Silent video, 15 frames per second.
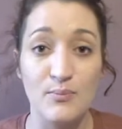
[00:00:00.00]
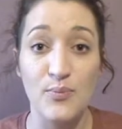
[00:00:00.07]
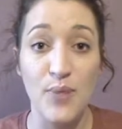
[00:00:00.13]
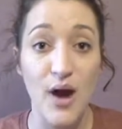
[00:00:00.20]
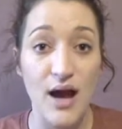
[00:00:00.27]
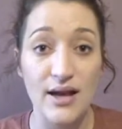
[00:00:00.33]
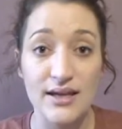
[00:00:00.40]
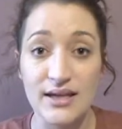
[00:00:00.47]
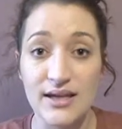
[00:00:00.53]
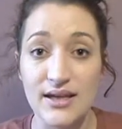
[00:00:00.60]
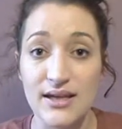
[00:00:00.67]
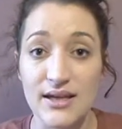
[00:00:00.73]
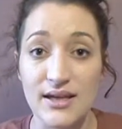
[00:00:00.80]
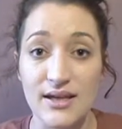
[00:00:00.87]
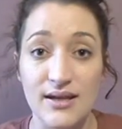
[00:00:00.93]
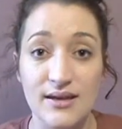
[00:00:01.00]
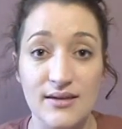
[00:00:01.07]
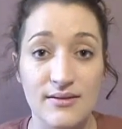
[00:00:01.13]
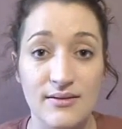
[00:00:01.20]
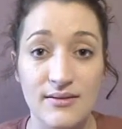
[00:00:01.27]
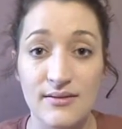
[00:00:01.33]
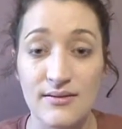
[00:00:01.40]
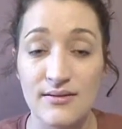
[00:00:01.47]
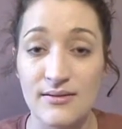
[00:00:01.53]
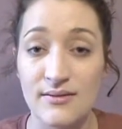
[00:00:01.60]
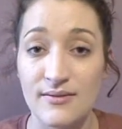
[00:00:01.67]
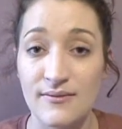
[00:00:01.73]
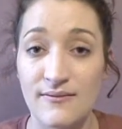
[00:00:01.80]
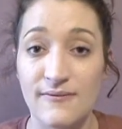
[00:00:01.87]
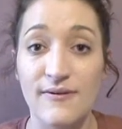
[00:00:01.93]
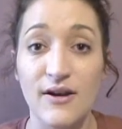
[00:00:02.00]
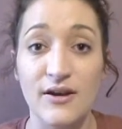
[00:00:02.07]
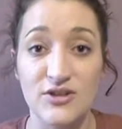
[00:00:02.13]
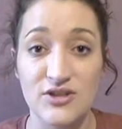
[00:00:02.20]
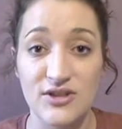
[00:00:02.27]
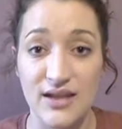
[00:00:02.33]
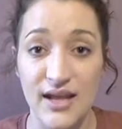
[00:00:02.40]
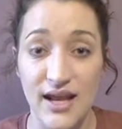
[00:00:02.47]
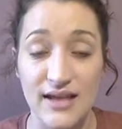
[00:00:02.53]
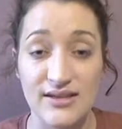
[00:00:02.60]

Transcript: body functioning.